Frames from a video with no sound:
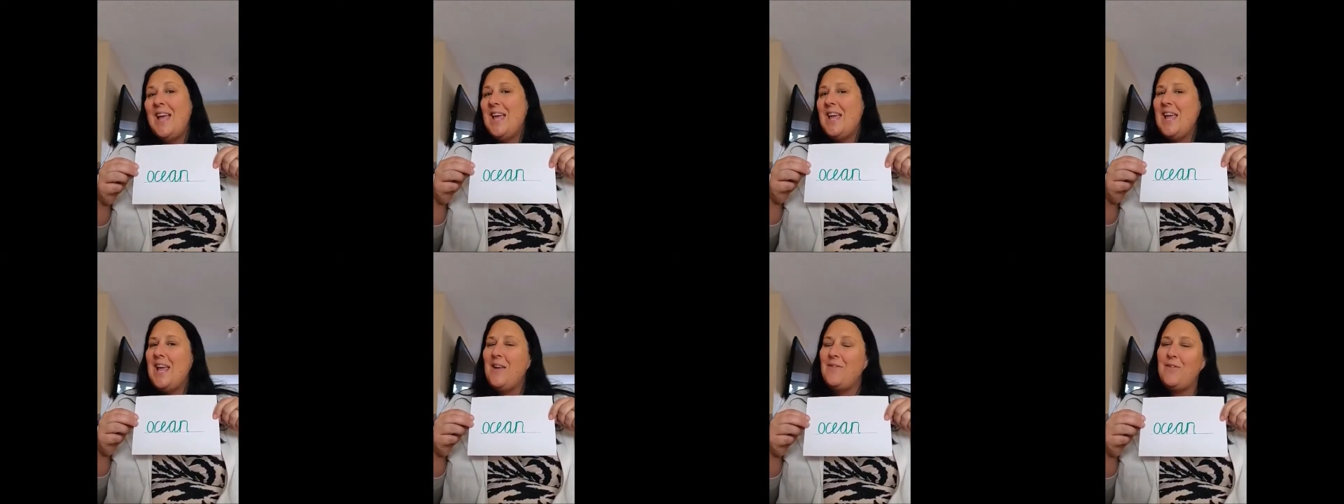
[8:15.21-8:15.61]

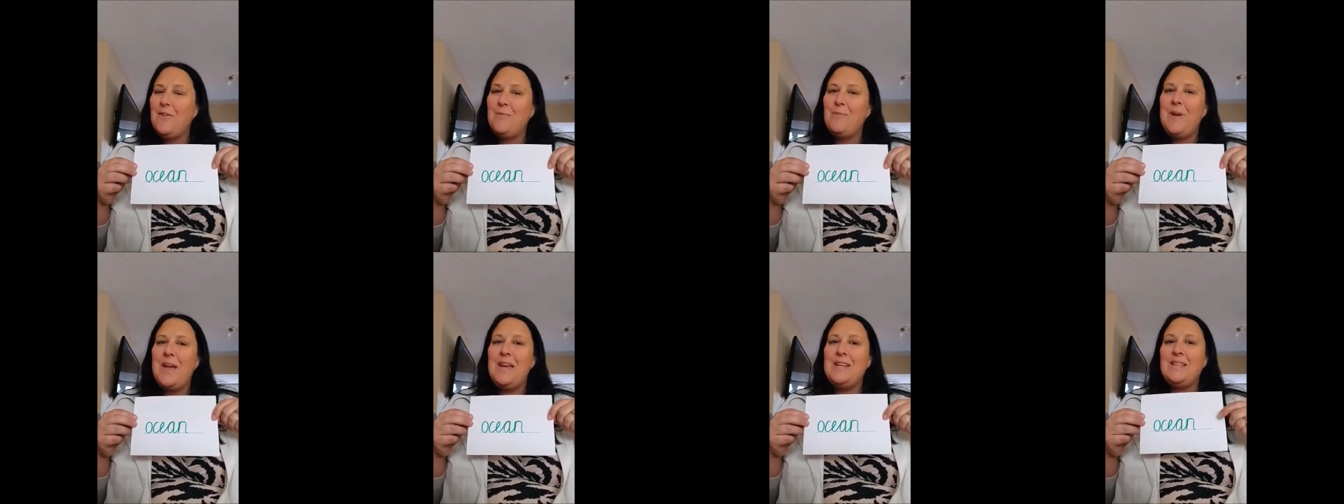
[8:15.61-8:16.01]
If you've
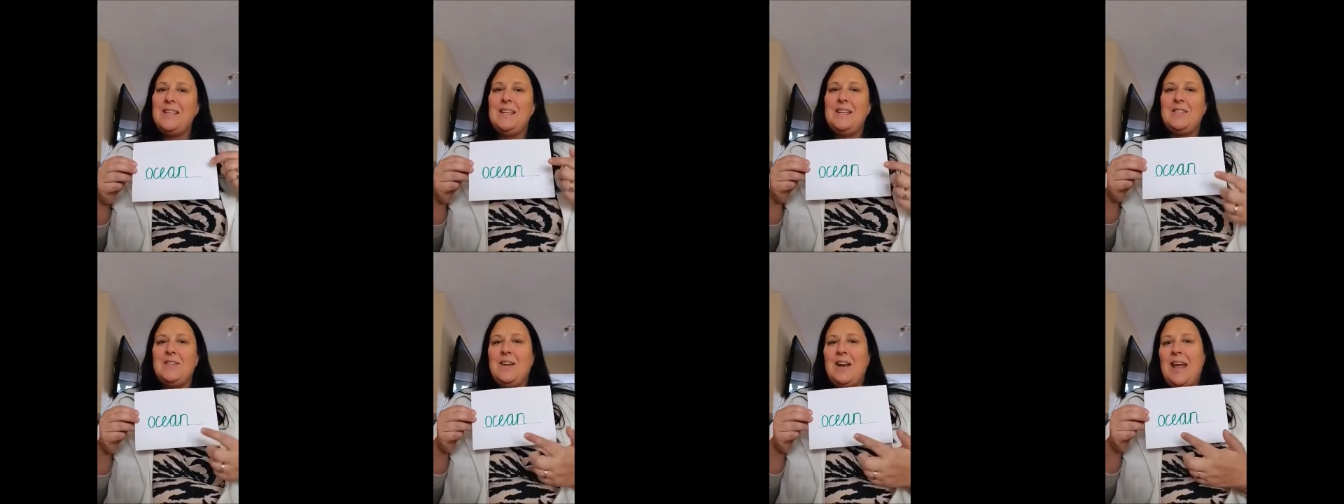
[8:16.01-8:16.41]
made a
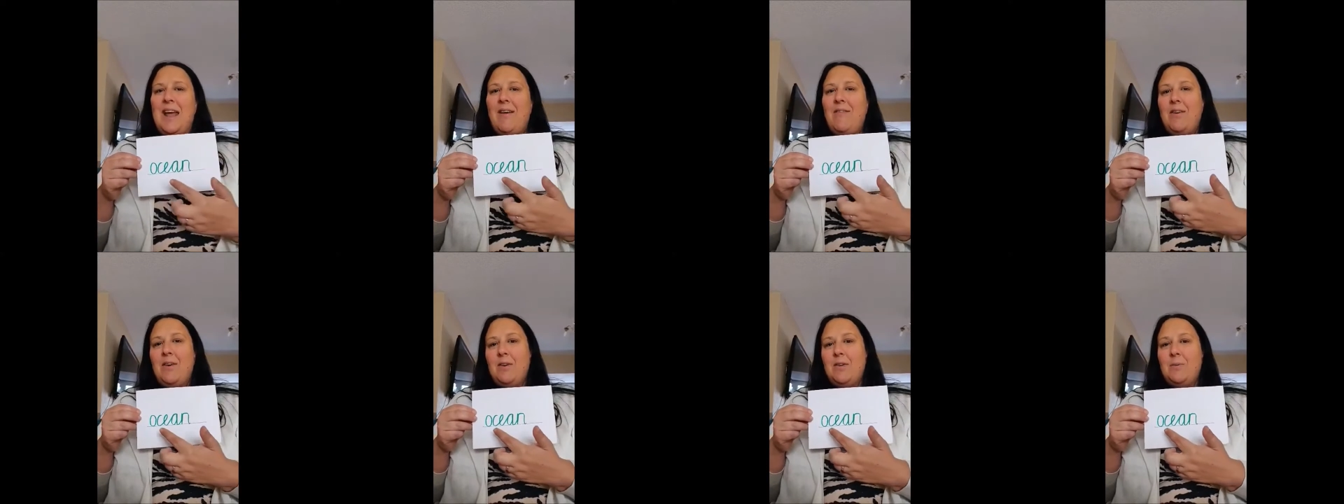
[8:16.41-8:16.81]
little
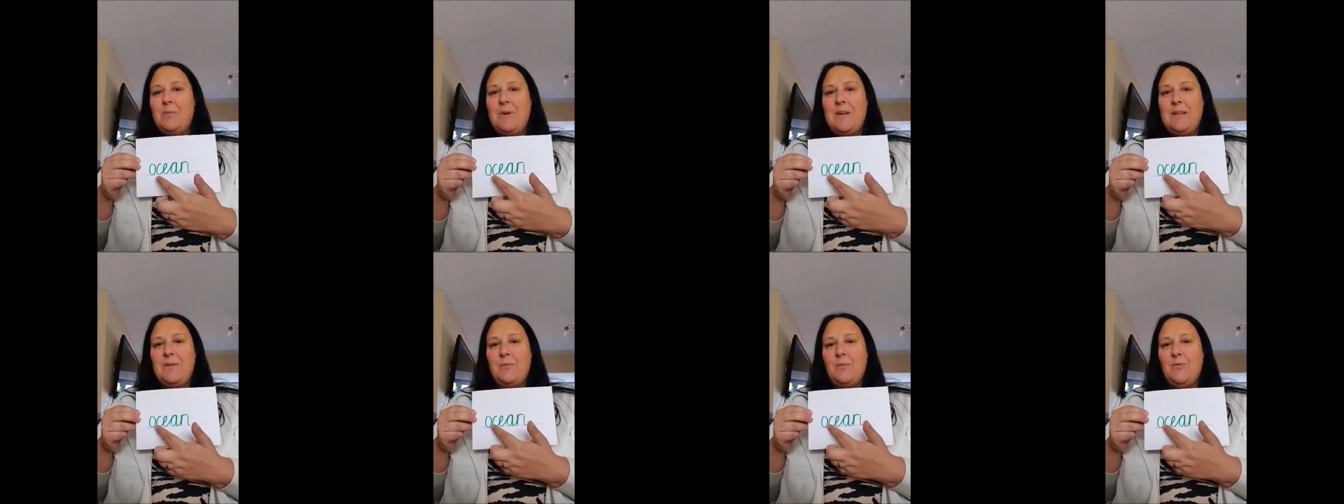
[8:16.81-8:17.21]
error, it would have
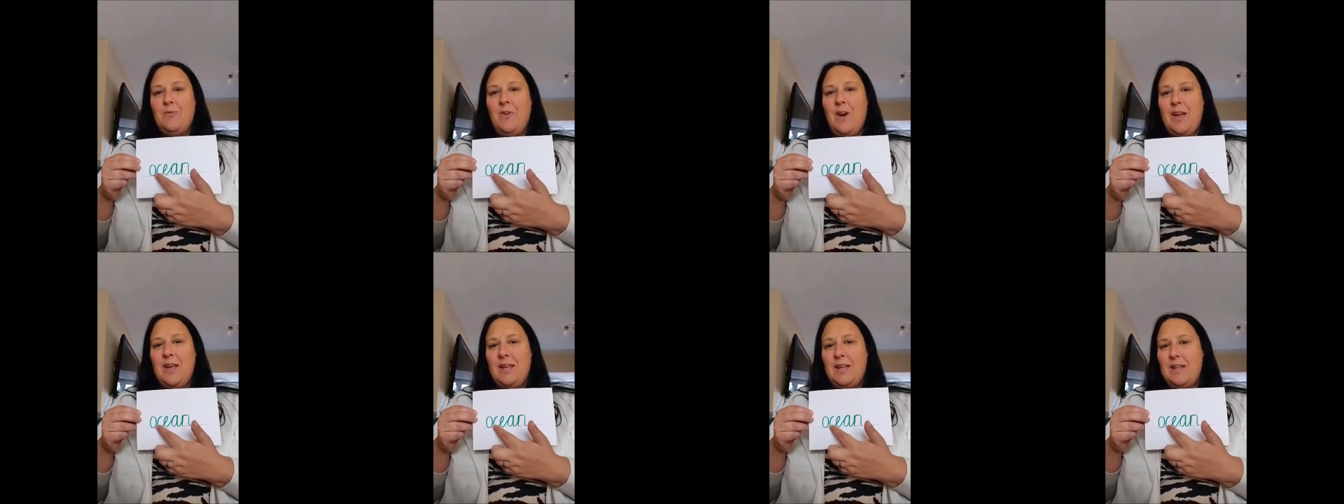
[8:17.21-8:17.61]
been
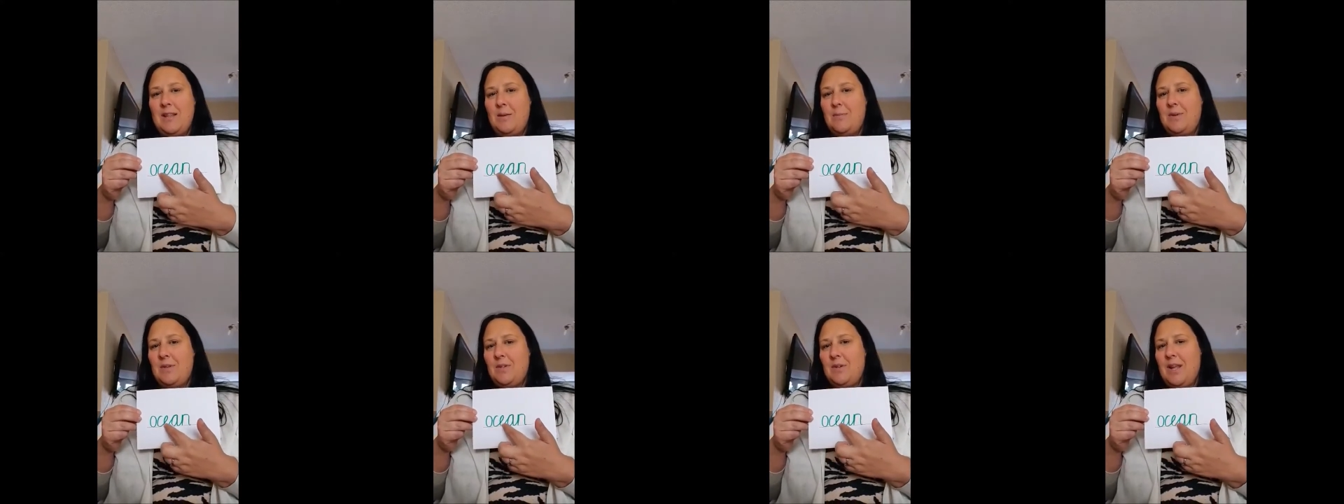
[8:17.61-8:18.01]
right in the
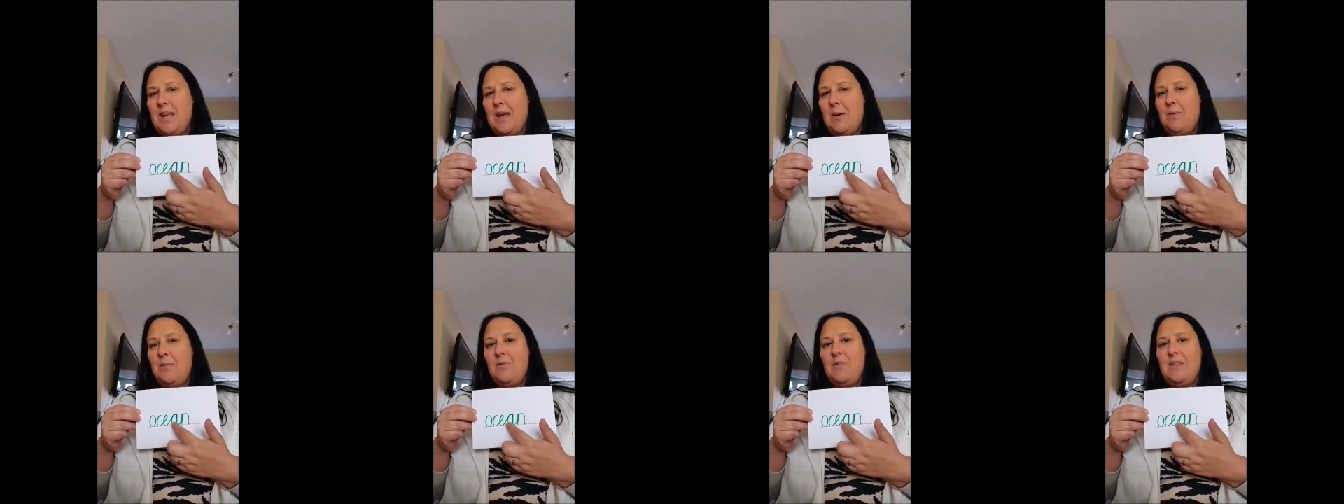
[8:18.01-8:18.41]
middle
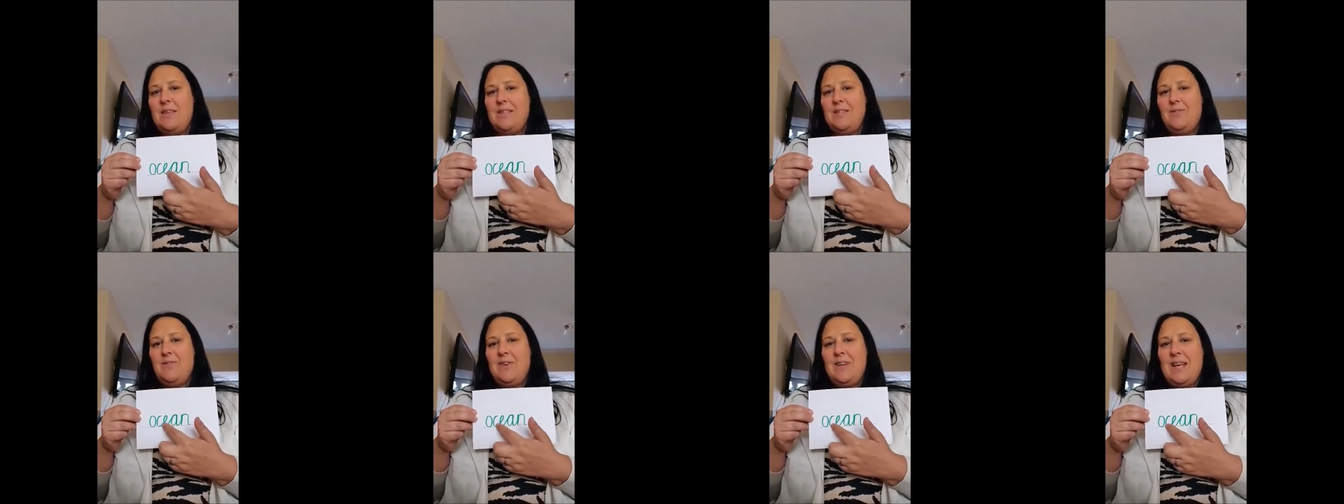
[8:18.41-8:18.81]
here with
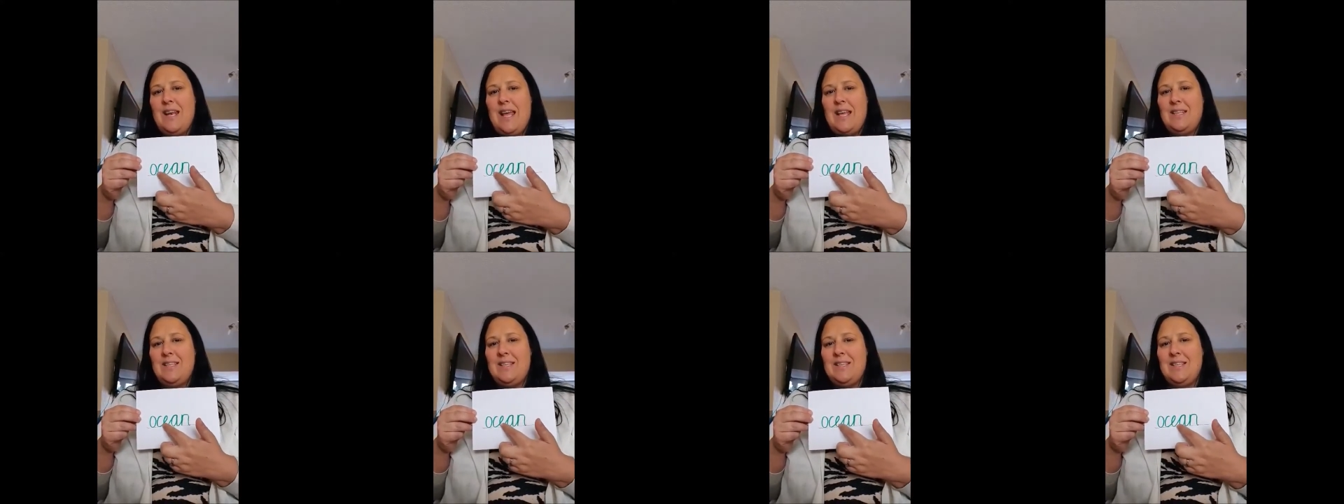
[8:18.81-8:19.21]
these three
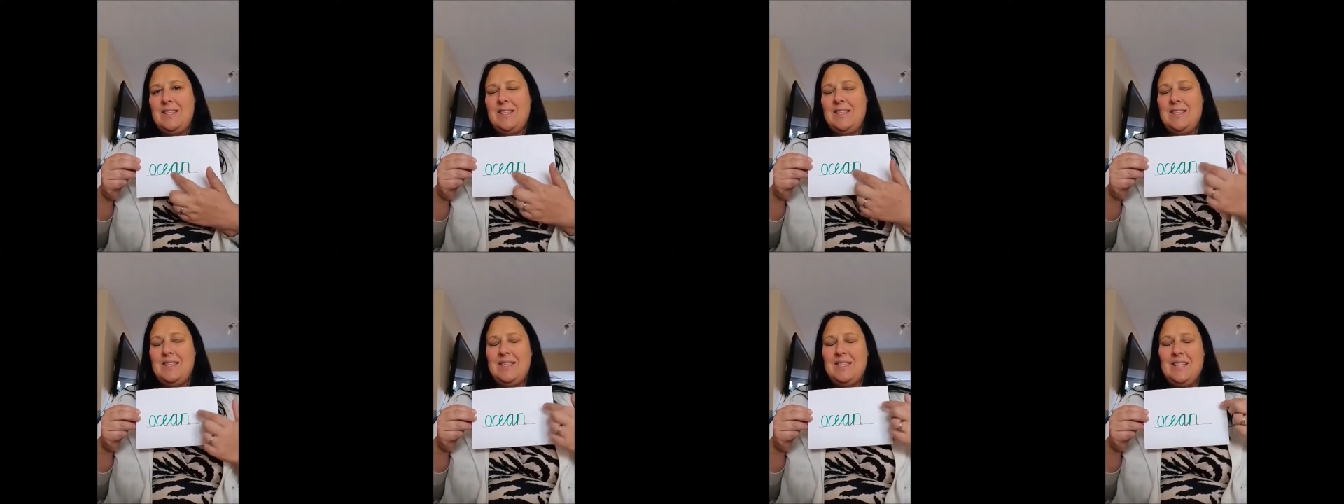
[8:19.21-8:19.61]

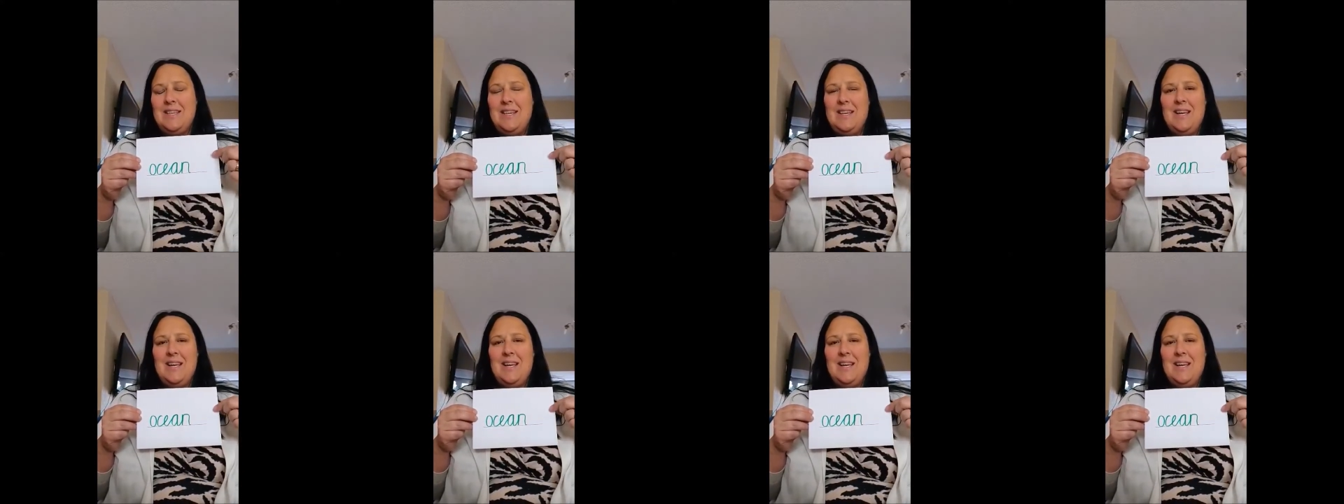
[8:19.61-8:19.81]
letters.